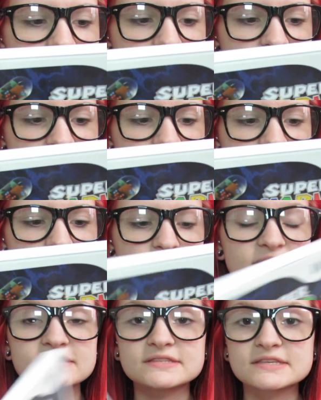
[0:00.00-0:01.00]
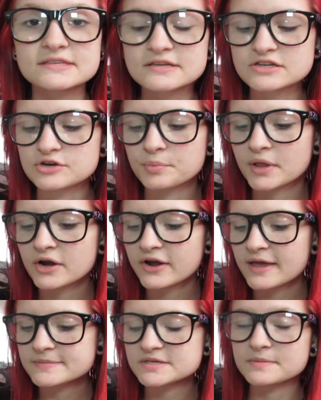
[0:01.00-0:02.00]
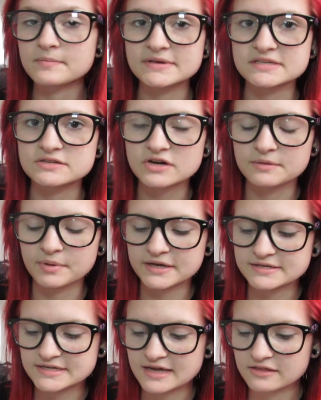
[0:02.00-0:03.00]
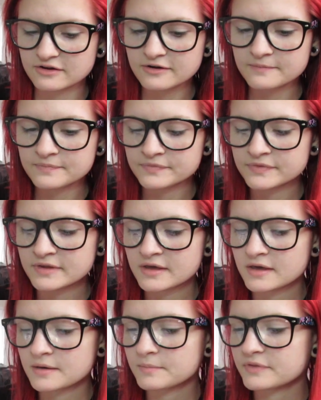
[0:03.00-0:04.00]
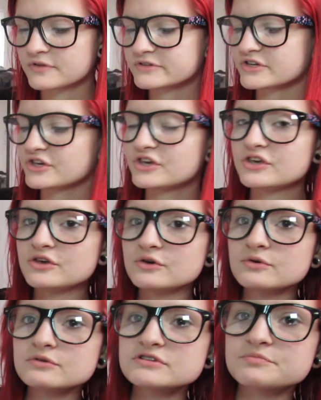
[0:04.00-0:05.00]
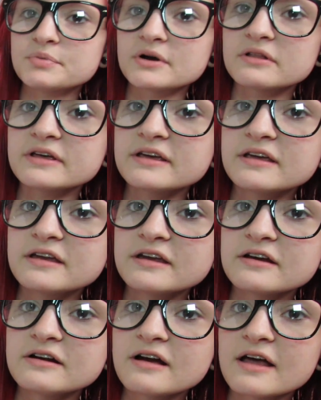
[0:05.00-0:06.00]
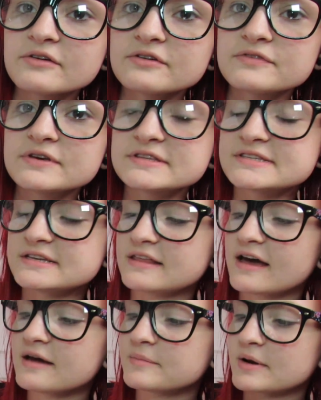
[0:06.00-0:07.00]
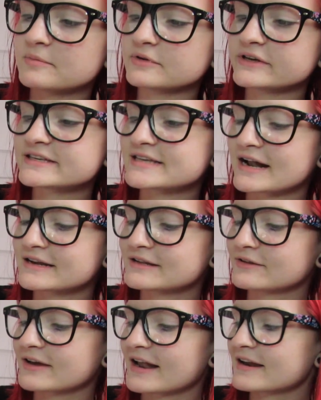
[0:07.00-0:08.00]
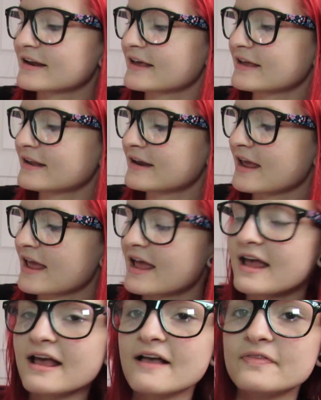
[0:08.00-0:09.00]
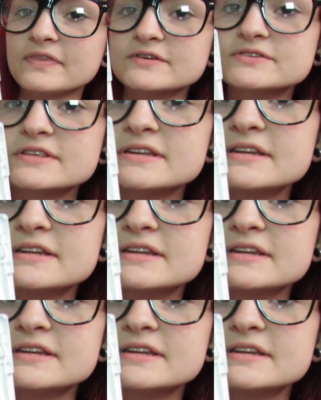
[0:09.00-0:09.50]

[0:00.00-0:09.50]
to finish it because this is a 2-player game, so me and my sister can play it together. But there's a huge booklet in here. I don't know if you can see that, but I'm really excited to look at it again. And there's the